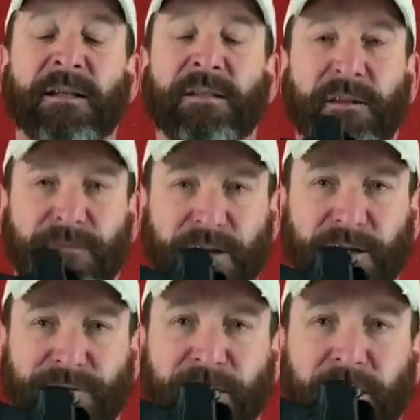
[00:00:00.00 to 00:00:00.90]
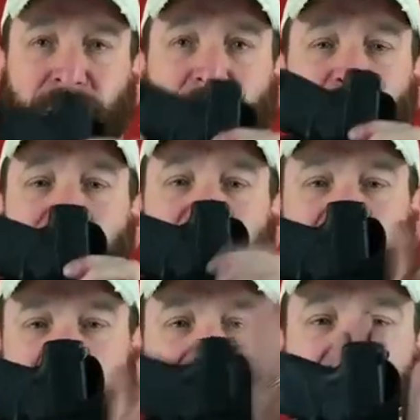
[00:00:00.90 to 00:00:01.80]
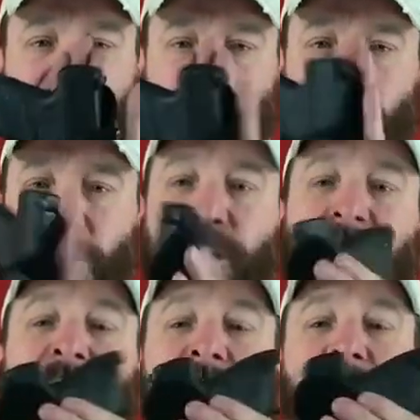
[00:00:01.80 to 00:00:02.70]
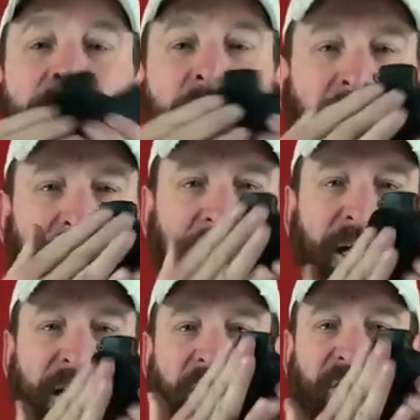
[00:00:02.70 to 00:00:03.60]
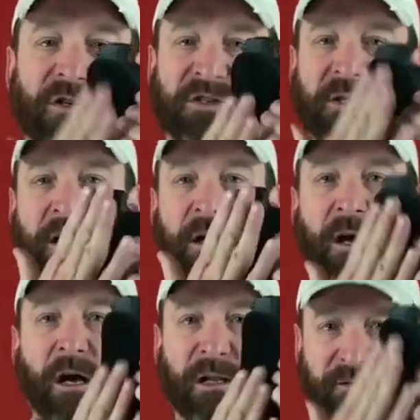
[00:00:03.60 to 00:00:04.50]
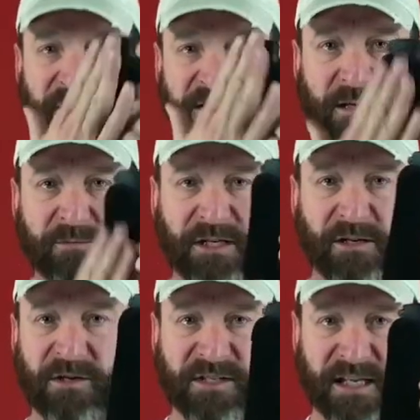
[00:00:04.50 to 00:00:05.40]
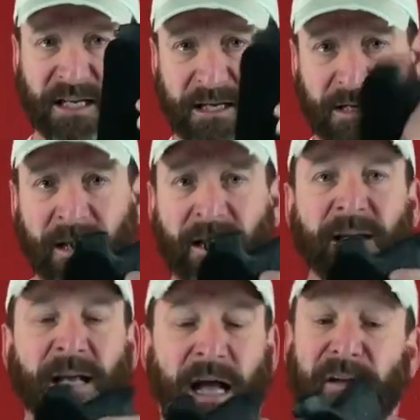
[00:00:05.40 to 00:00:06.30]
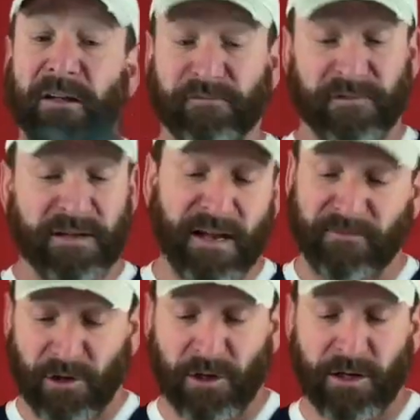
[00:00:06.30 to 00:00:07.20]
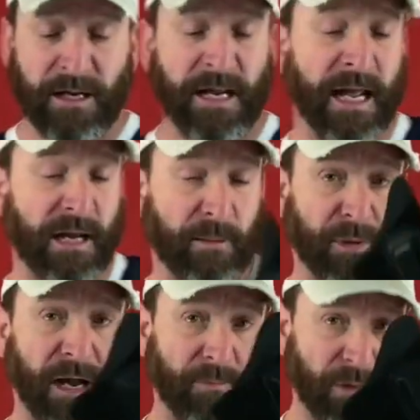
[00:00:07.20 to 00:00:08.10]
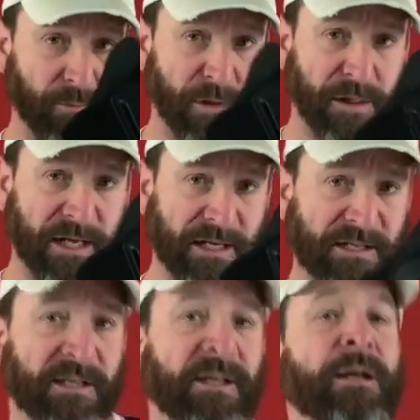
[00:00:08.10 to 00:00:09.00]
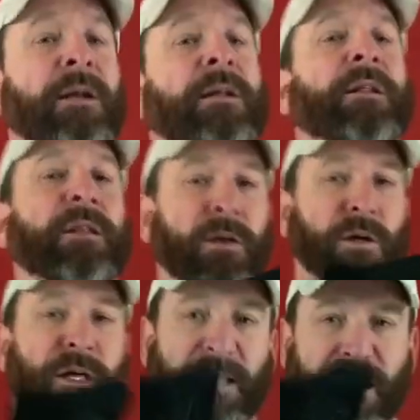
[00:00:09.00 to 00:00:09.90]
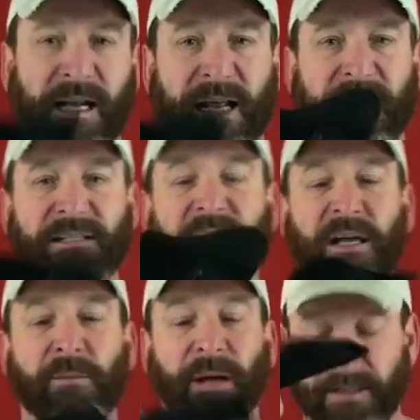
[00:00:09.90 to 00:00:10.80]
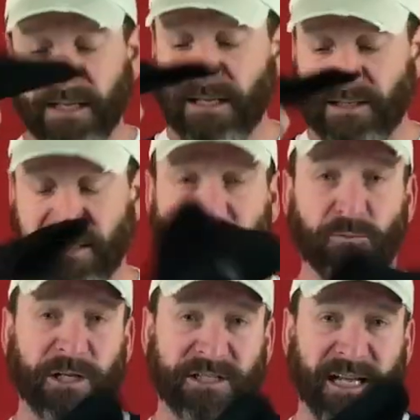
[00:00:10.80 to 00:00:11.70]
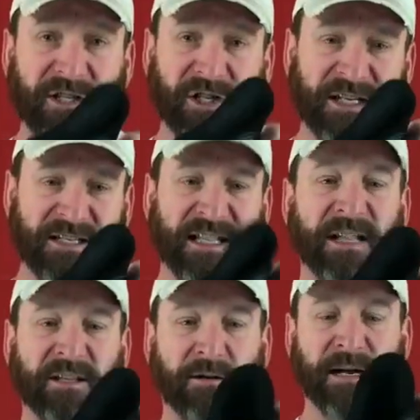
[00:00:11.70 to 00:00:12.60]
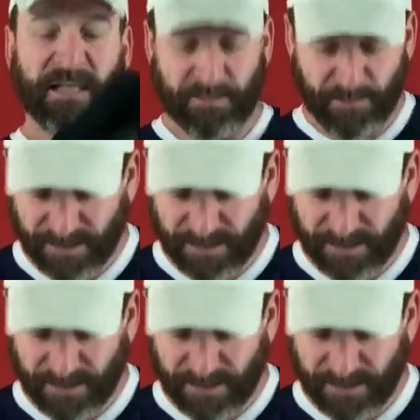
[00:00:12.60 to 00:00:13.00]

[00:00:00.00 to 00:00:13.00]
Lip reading: They fit your firearm. It's comfortable. It covers all of this up to your skin. I have never had a problem with these. The only thing that I can tell you about these is retention is not the greatest,